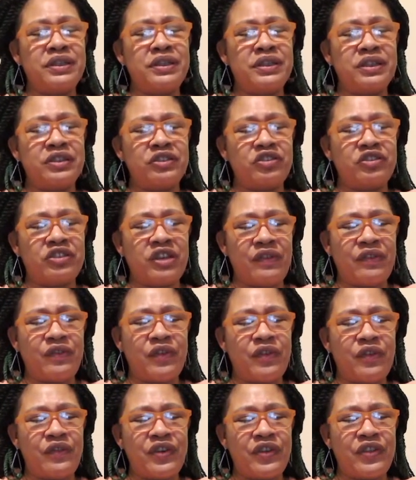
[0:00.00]
good
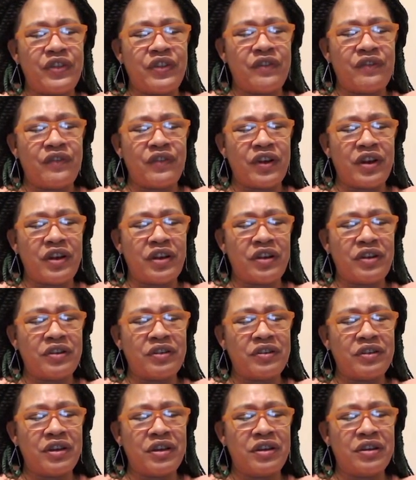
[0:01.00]
shuffle for the
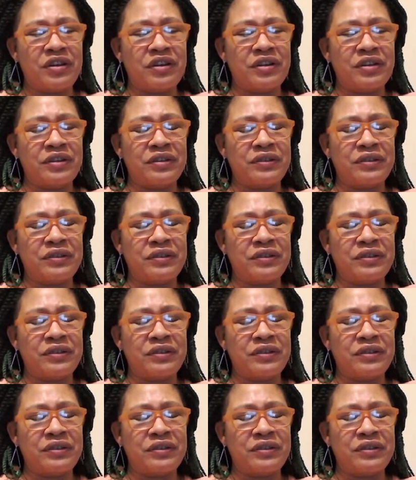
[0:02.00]
virgo